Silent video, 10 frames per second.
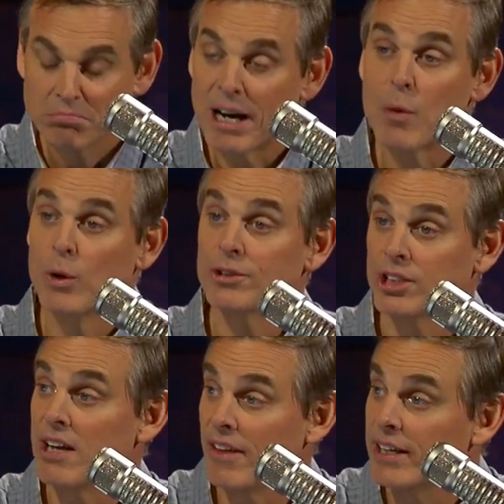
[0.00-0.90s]
I will
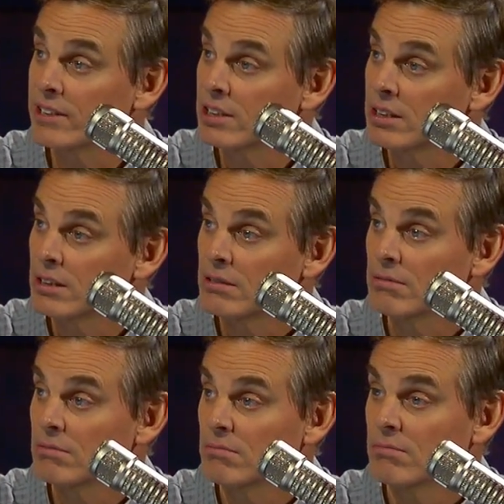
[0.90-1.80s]
say this
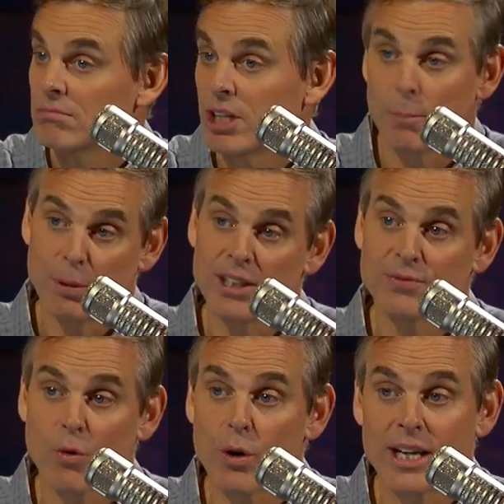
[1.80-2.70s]
they're plus
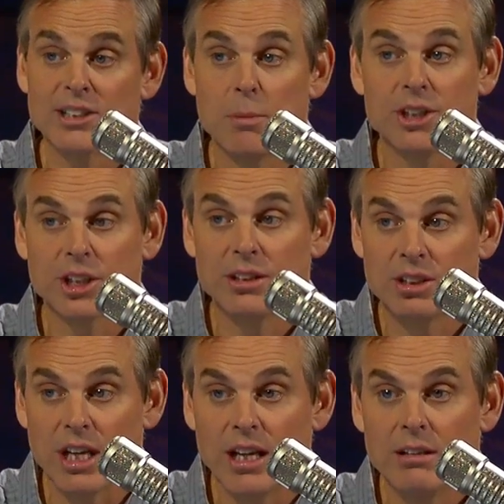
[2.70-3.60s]
four against Michigan
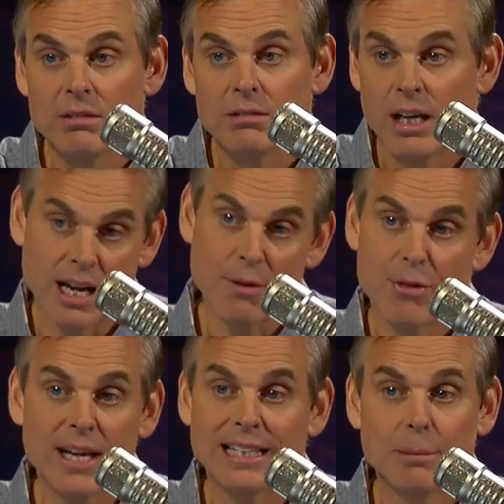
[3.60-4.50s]
State, and I
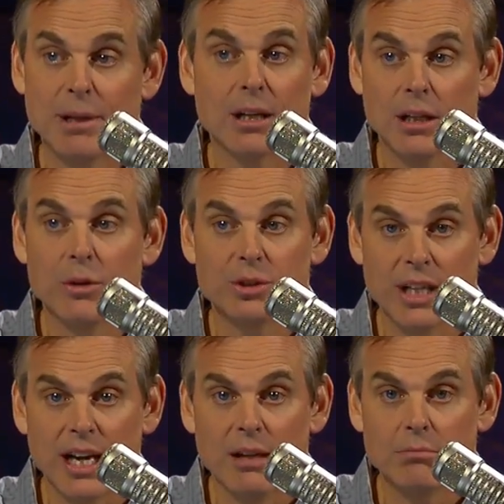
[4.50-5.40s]
think it'll be a close
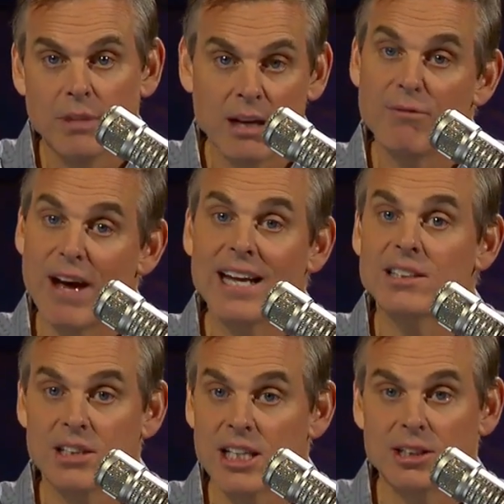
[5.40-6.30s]
game. And
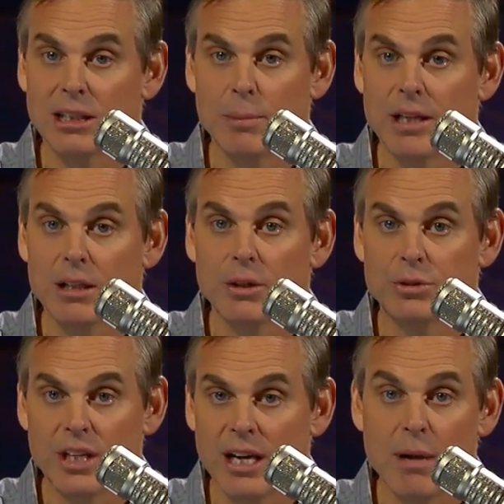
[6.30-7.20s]
Vegas thinks it'll be a
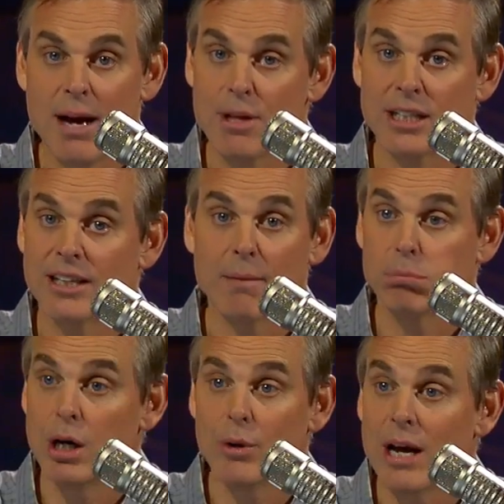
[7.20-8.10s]
close game. I think they'd get
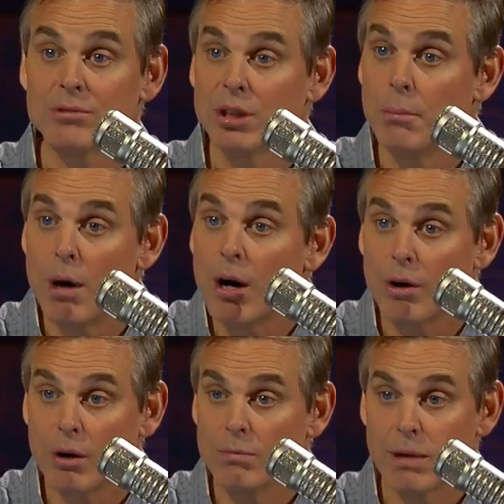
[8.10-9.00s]
blown out
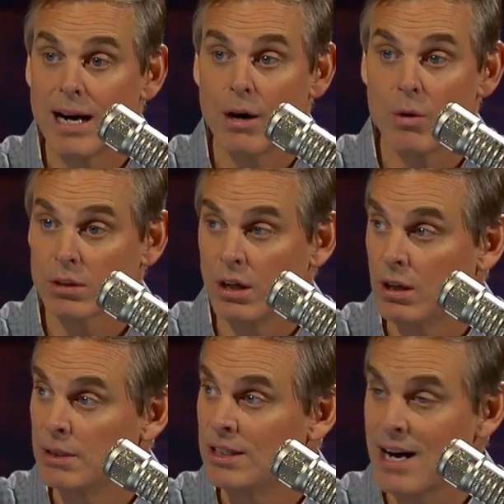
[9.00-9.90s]
tomorrow by
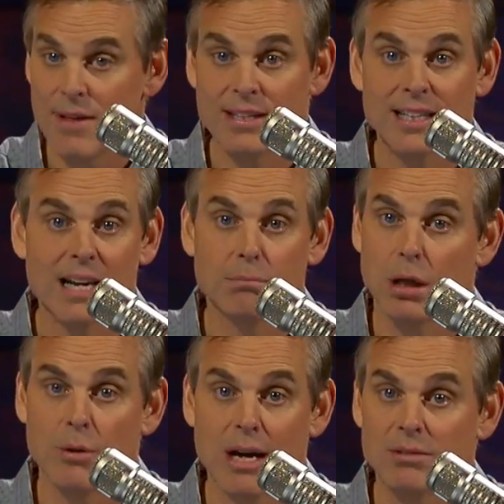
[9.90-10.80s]
Oklahoma. I think they'd get
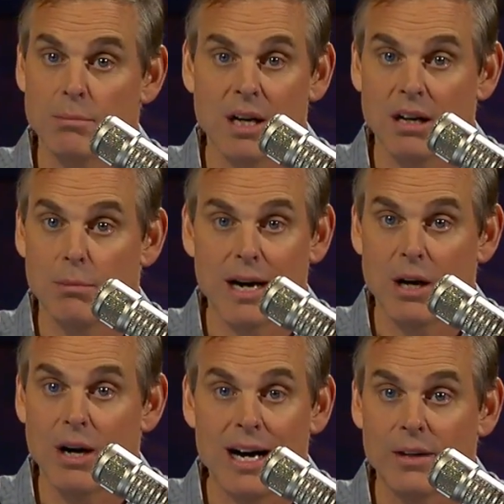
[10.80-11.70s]
blown out tomorrow by
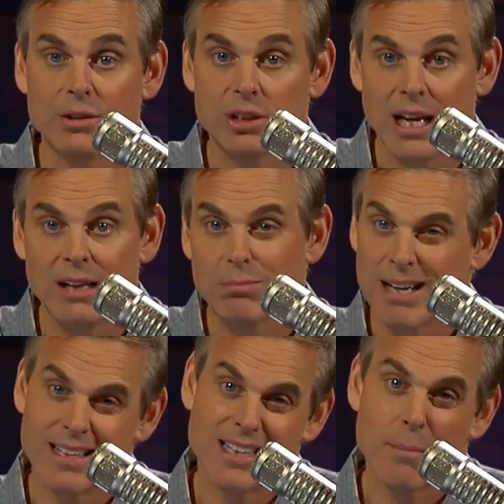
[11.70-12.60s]
Ohio State, but
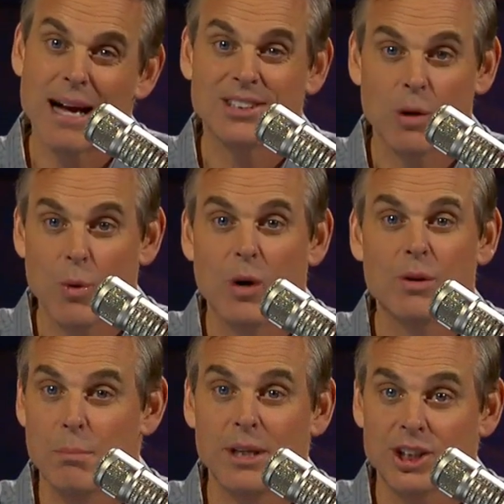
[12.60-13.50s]
I think they match up well
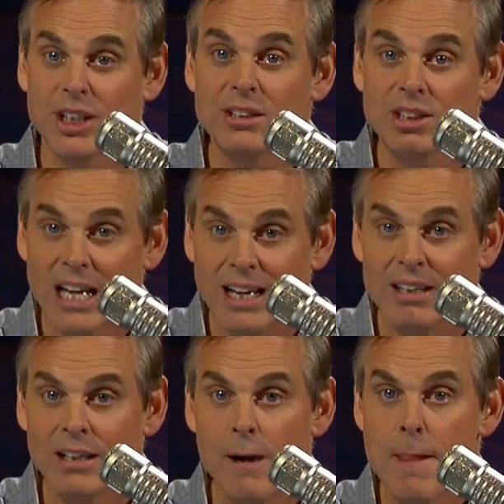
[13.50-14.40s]
with Michigan State.